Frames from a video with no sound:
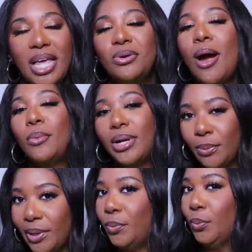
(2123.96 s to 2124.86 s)
do I really,
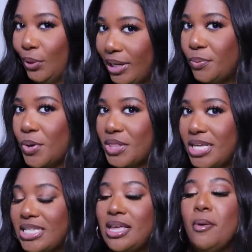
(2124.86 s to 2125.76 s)
really, really want
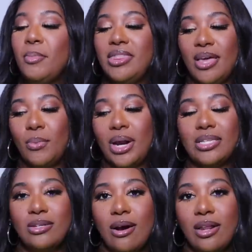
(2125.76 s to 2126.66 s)
this? But then when I
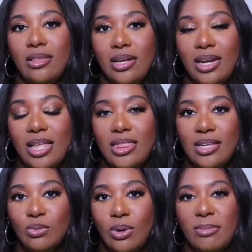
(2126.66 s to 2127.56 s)
started looking at
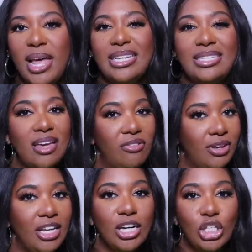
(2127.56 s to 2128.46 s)
this one, I'm like,
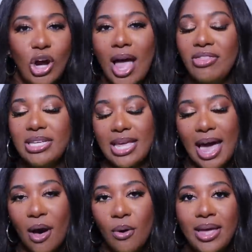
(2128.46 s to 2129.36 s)
definitely gonna try this
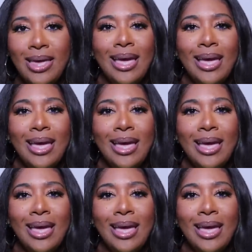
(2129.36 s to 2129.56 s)
out.